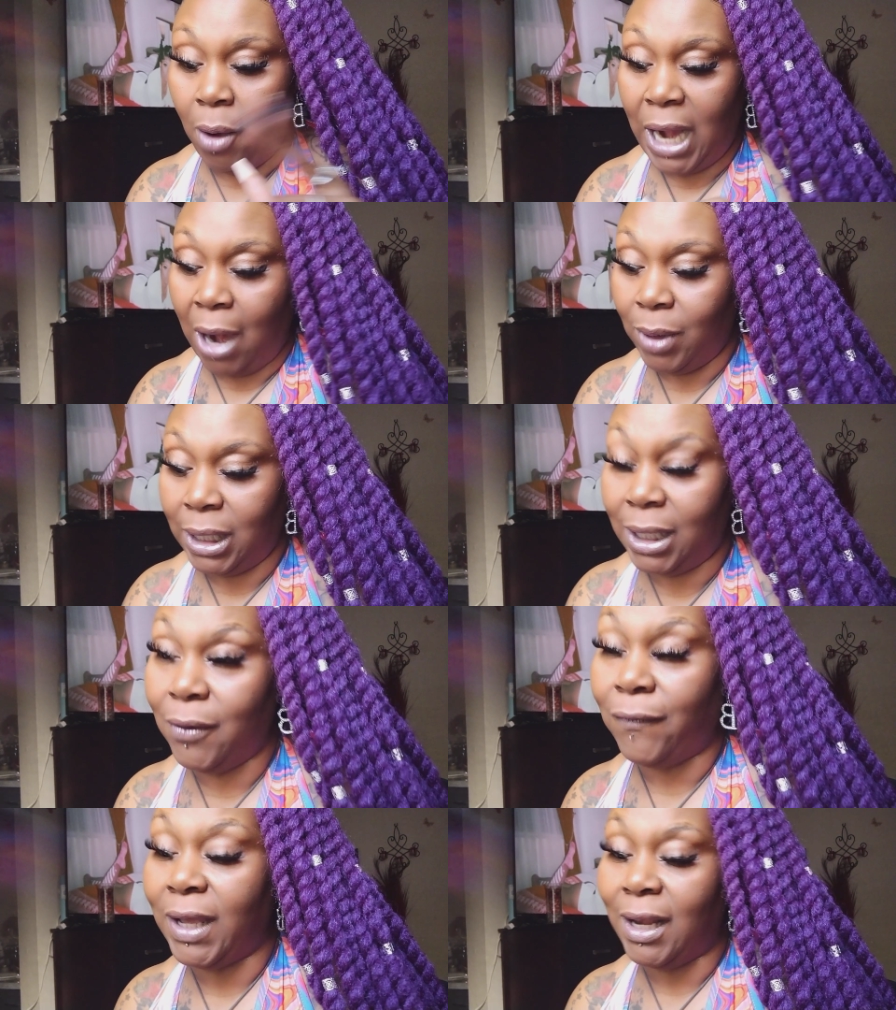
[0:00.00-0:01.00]
what I really
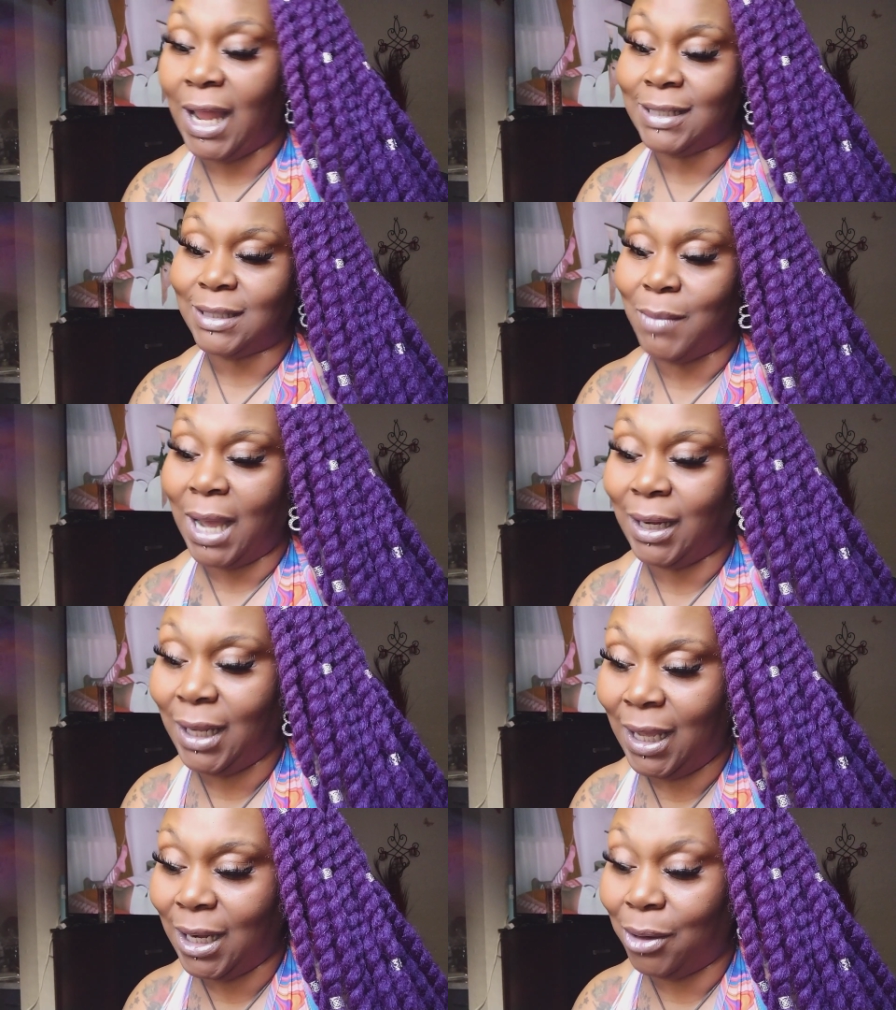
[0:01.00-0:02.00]
do feel like somebody
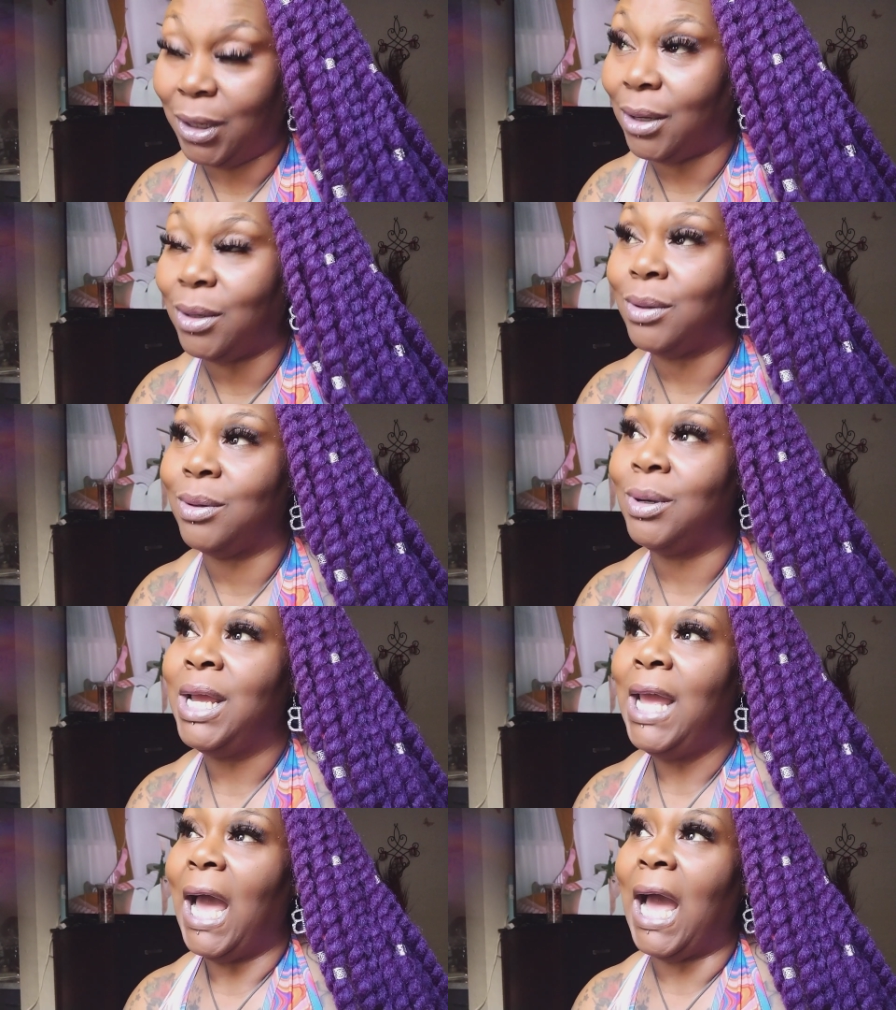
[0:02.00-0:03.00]
did on the cool?
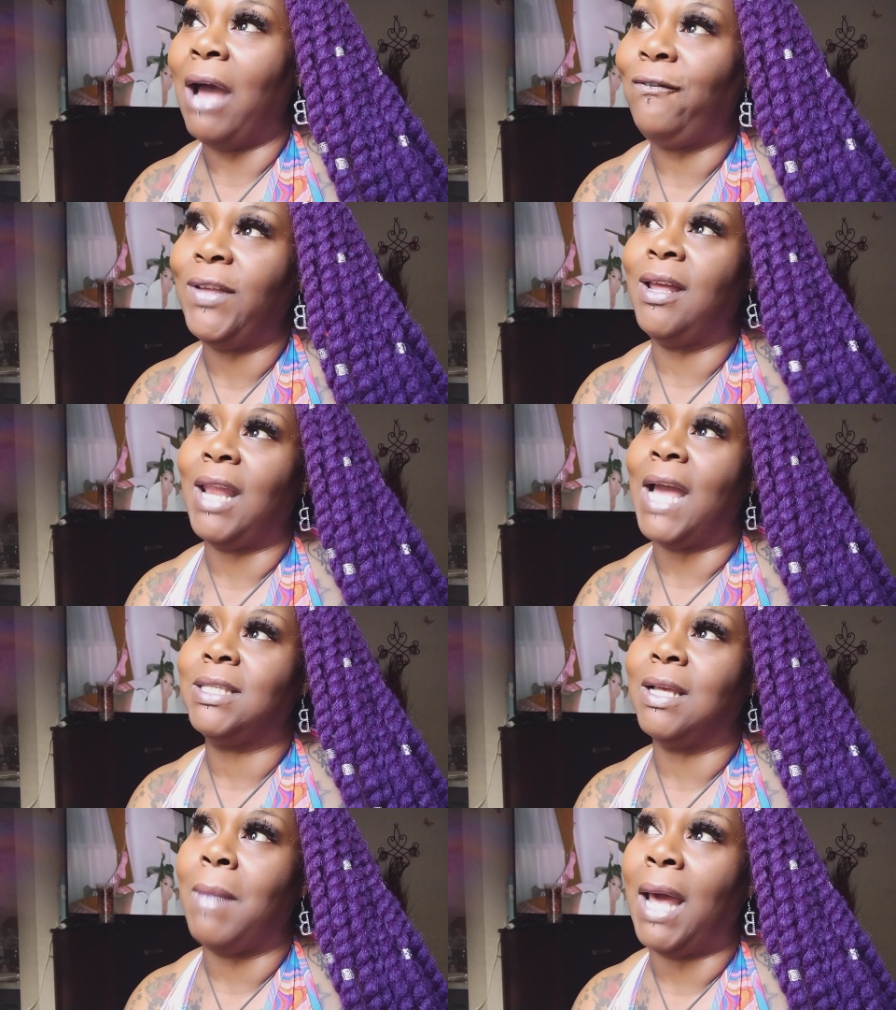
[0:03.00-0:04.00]
I feel like
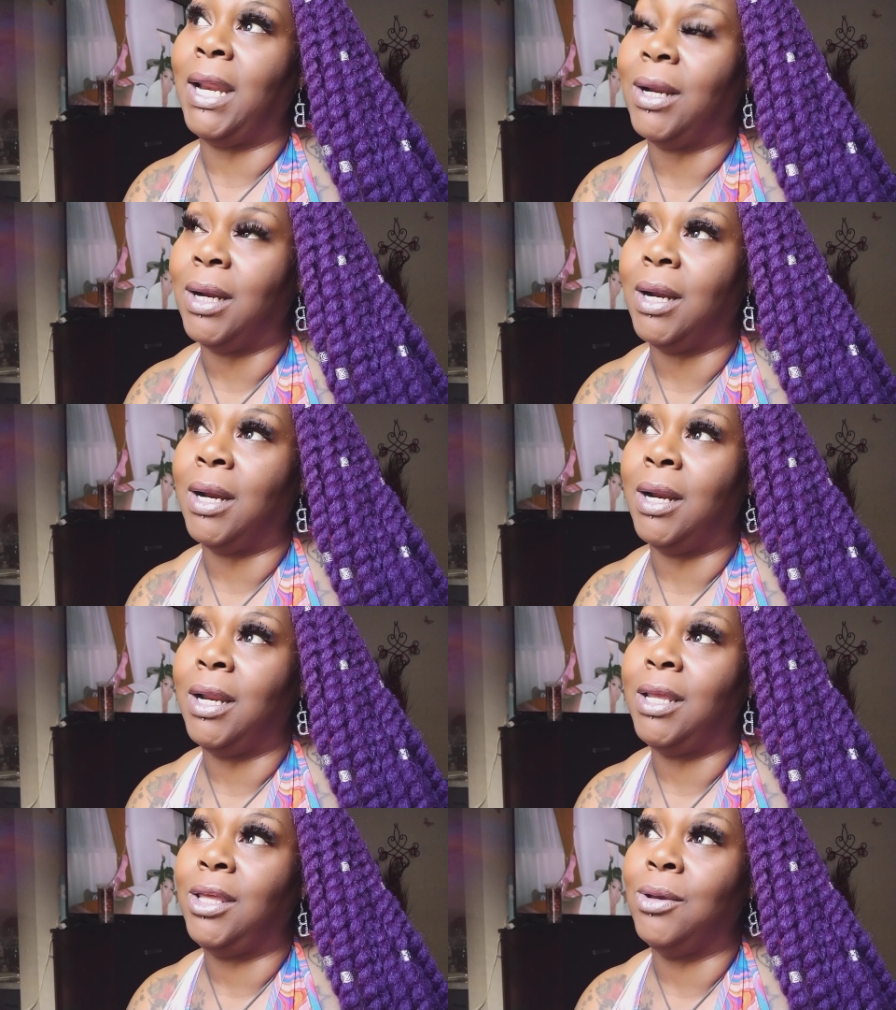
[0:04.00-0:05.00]
somebody
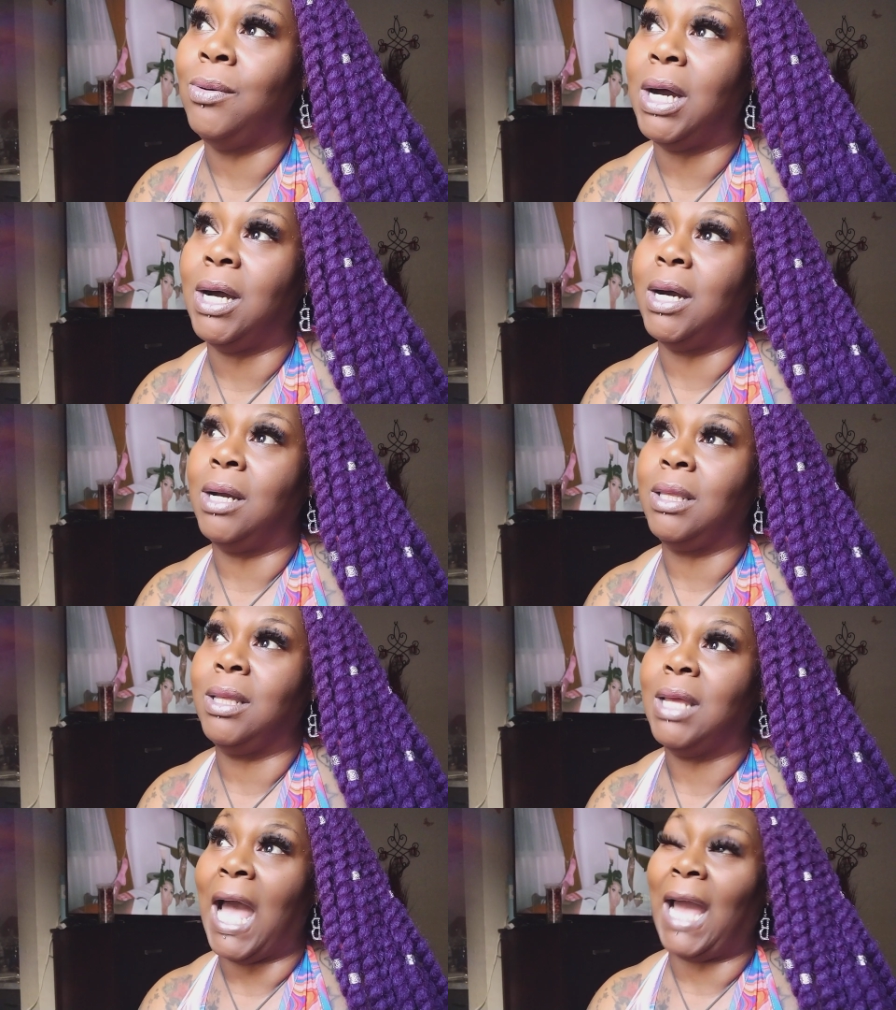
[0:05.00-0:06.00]
heard you, uh,
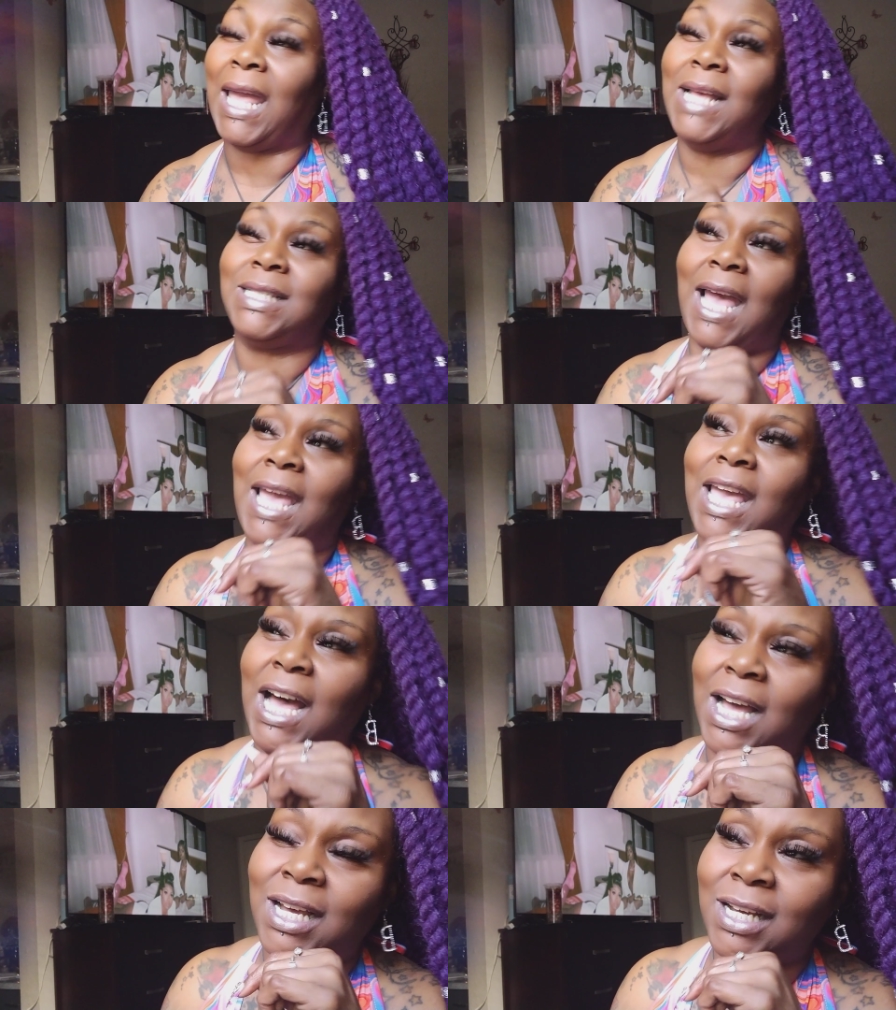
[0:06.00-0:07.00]
I can't say
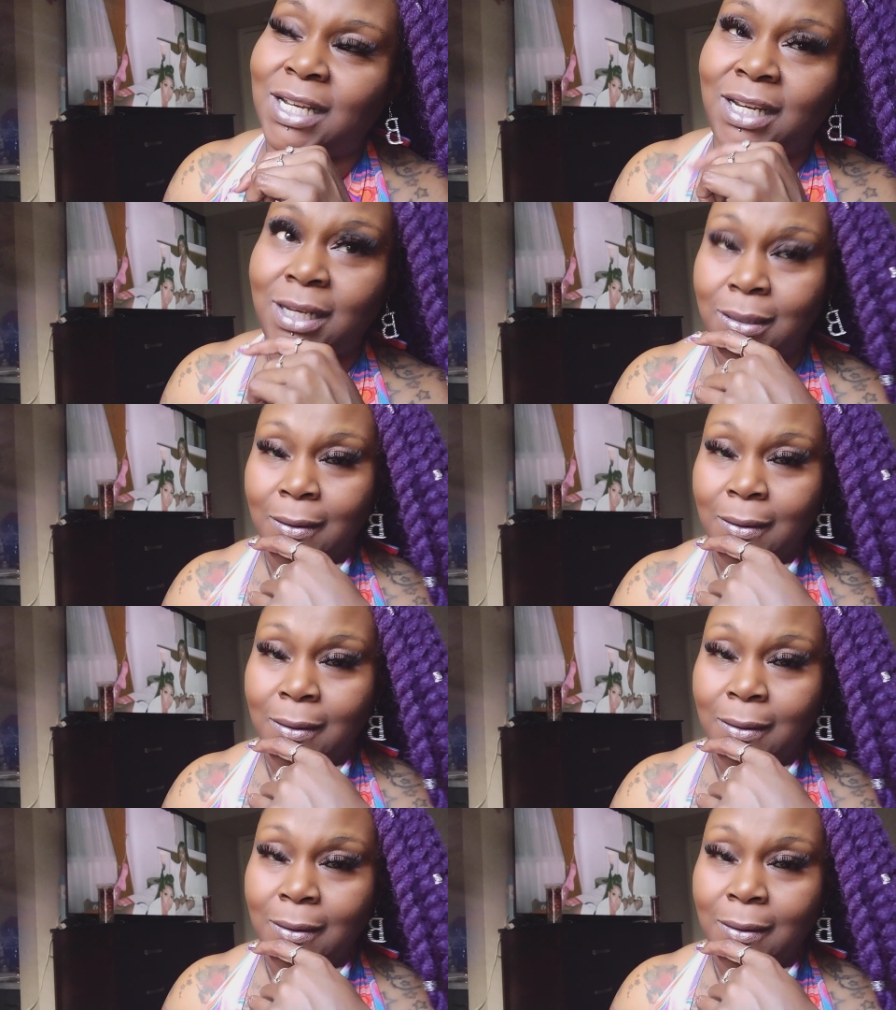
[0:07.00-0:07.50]
conned,